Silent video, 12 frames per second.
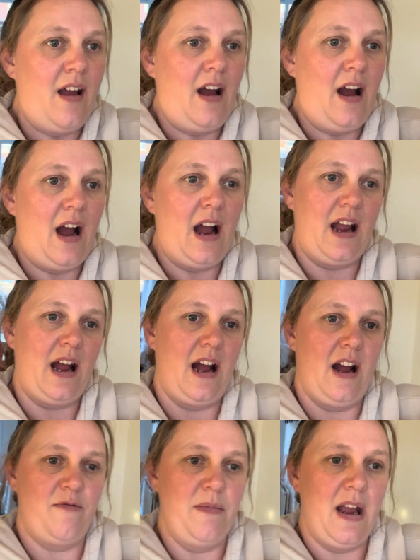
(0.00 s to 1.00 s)
I
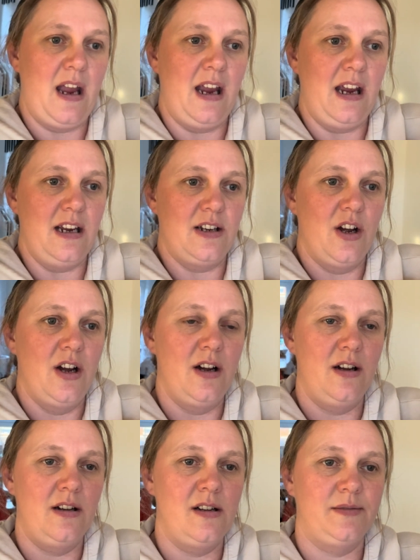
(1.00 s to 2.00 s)
have made
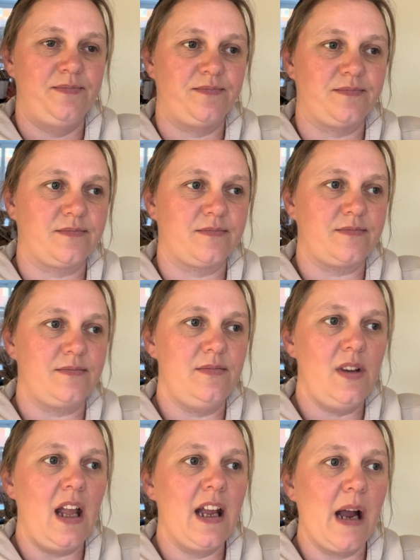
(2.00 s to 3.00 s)

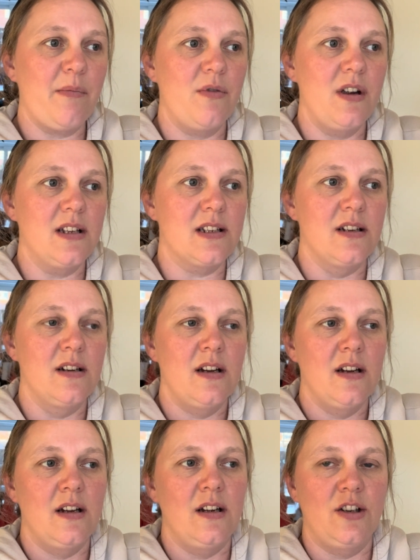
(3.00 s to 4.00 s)
Cadbury's
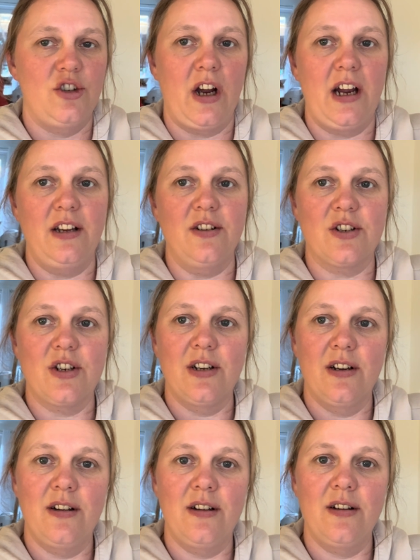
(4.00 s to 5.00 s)
giant
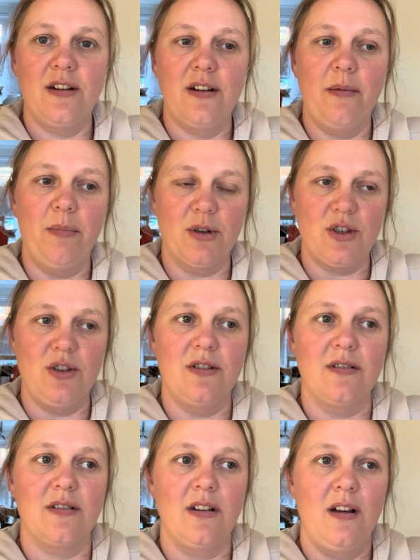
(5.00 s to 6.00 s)

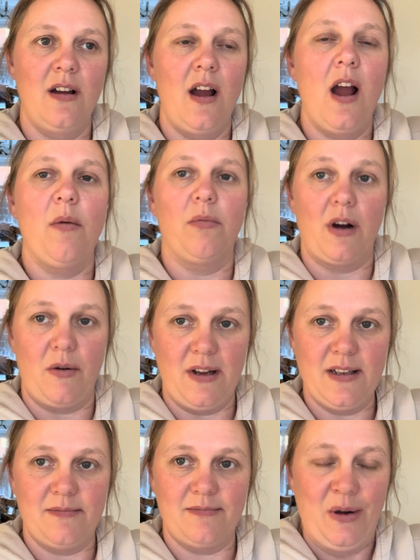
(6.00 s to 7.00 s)
buttons
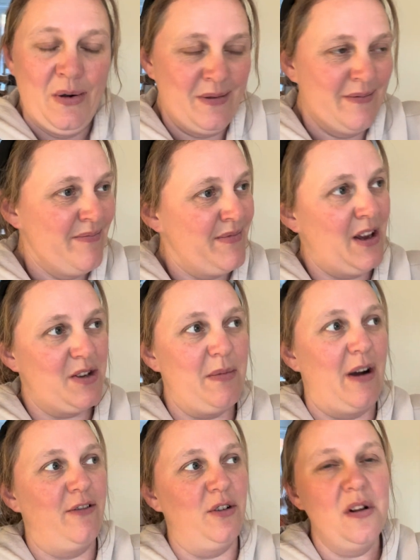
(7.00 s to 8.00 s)
brownies. That's a
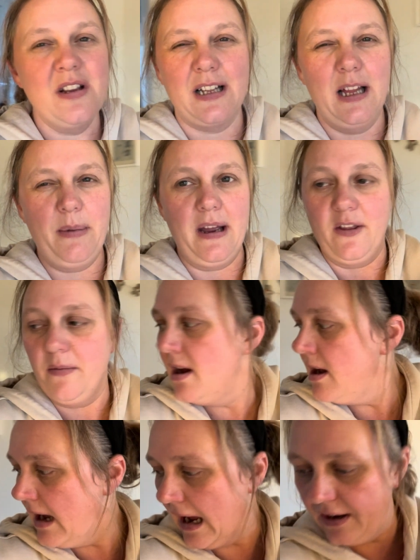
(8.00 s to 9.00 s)
mouthful. Slightly burnt them.
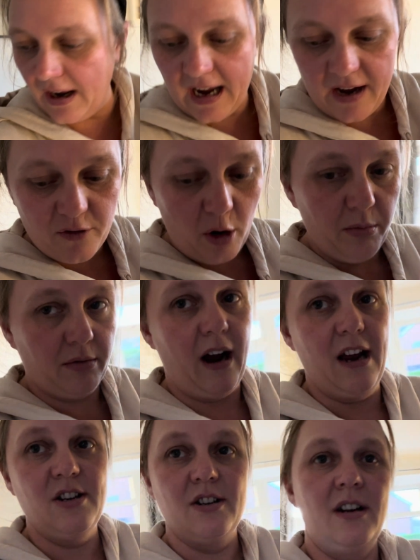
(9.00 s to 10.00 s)
And I have got
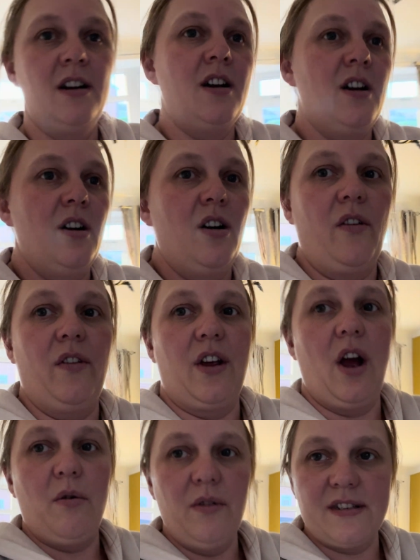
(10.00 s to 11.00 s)
bread on the
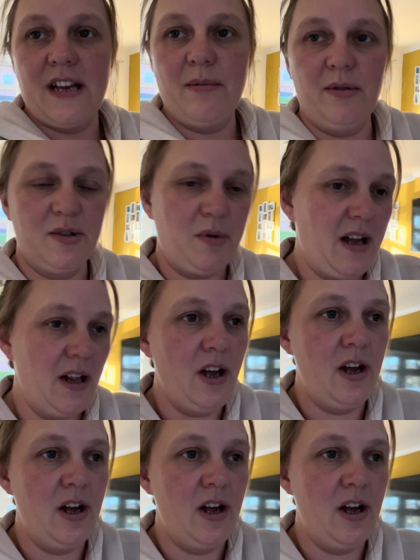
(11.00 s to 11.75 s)
go on the table as well.